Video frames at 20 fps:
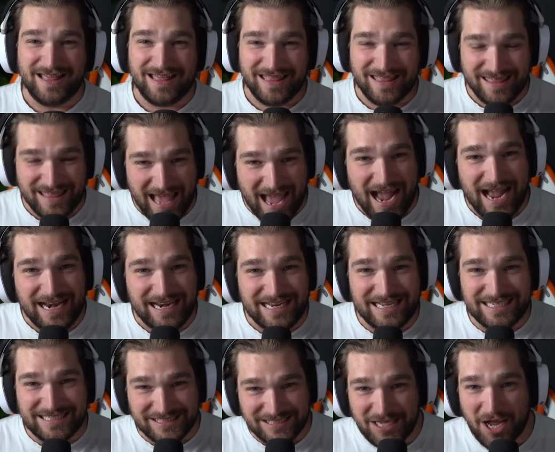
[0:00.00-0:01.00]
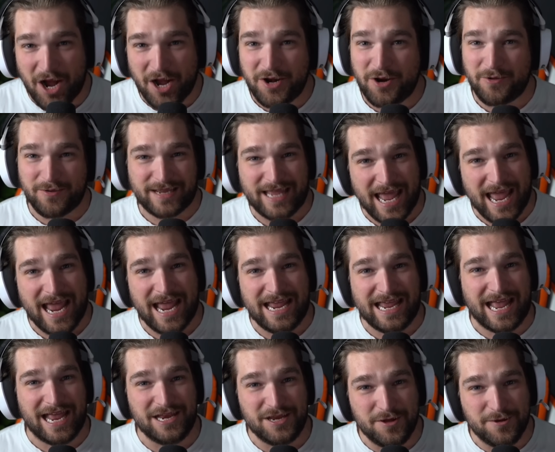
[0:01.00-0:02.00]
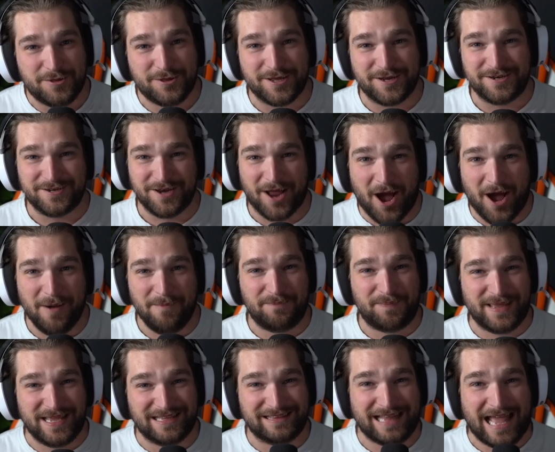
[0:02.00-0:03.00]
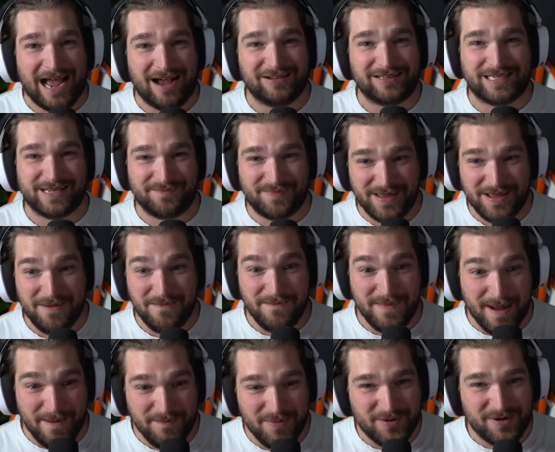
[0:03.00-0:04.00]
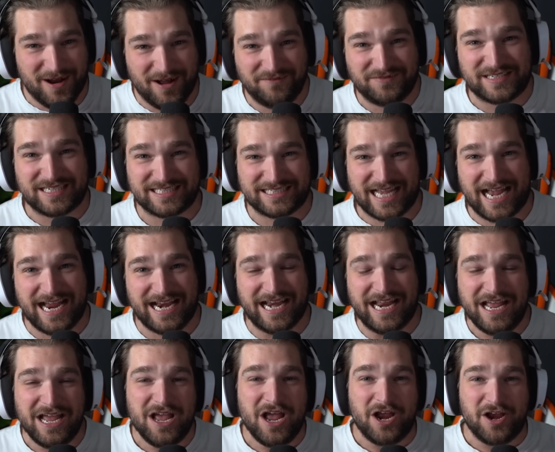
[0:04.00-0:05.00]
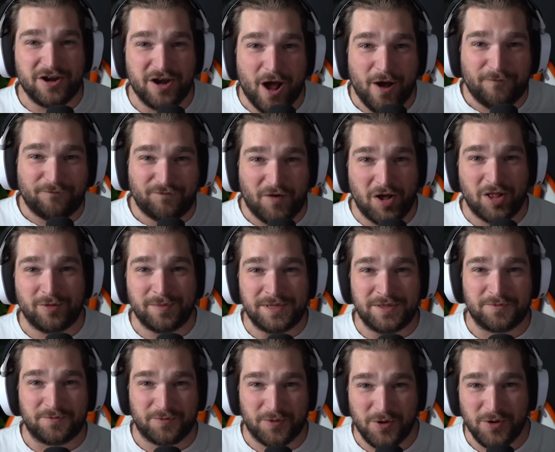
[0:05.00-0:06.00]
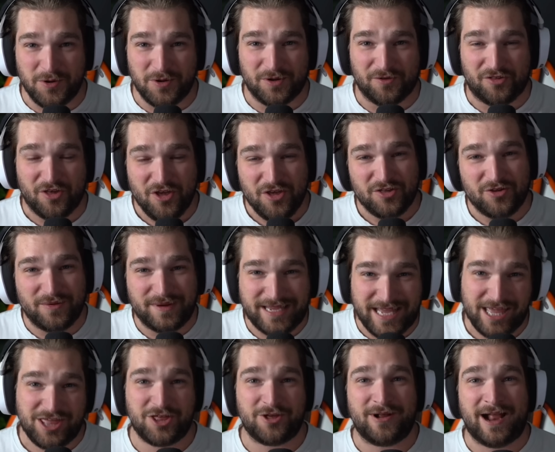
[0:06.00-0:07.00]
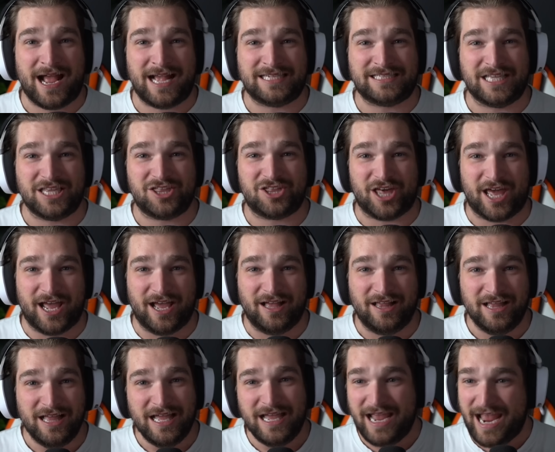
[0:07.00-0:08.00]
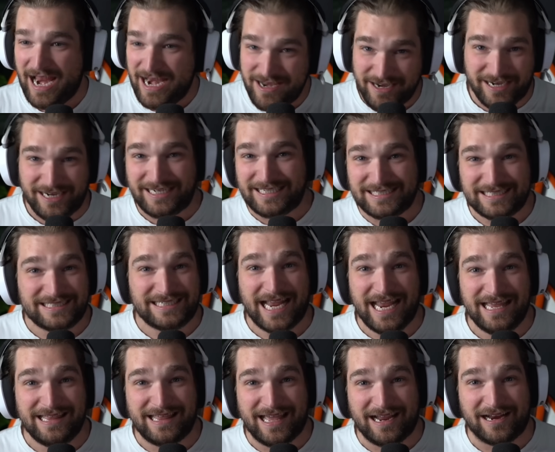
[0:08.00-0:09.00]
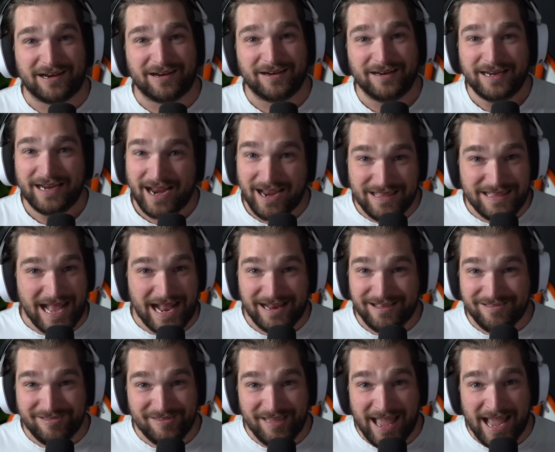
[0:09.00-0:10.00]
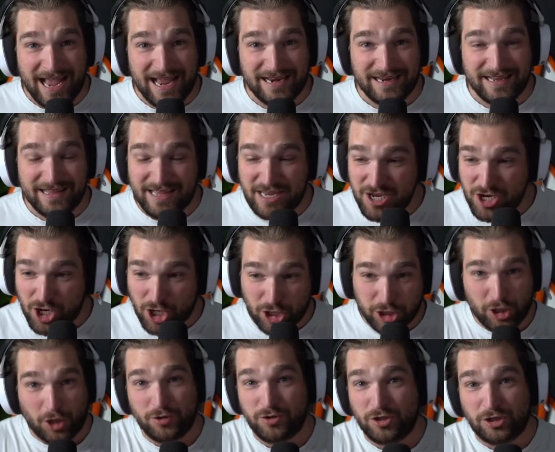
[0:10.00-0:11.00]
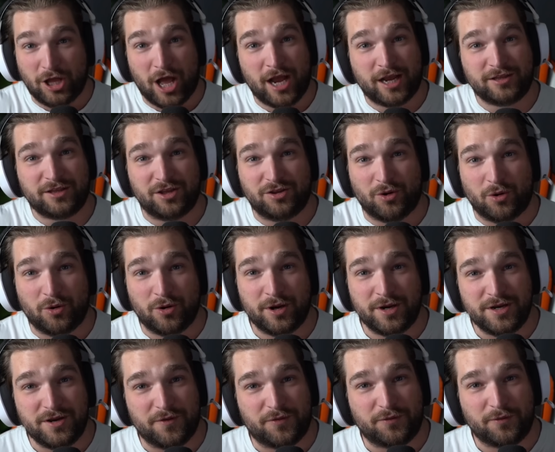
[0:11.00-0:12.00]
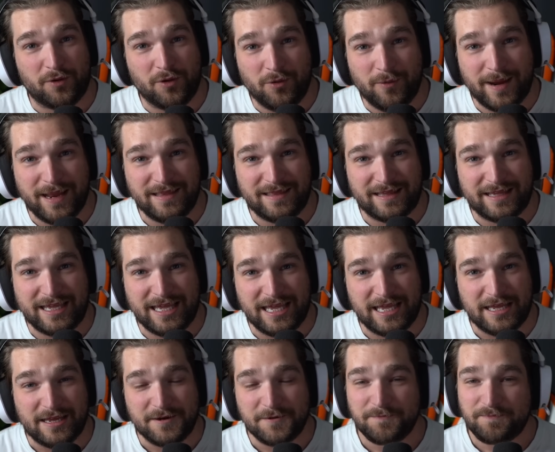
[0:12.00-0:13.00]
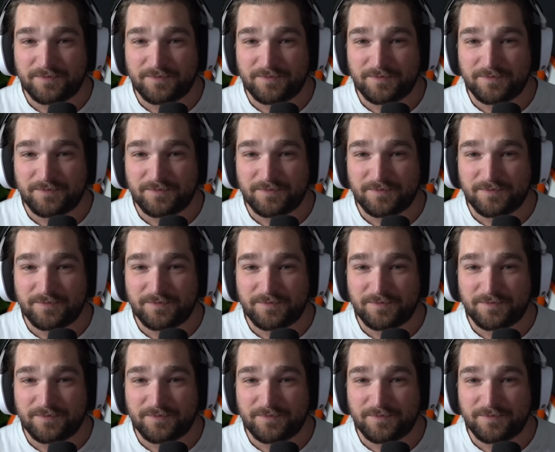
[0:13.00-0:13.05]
that is not okay and you should not be allowed to be a member of society you're not following the rules so get your ass in jail and you're going to stay there and that's that and then you you lock the door and you throw away the key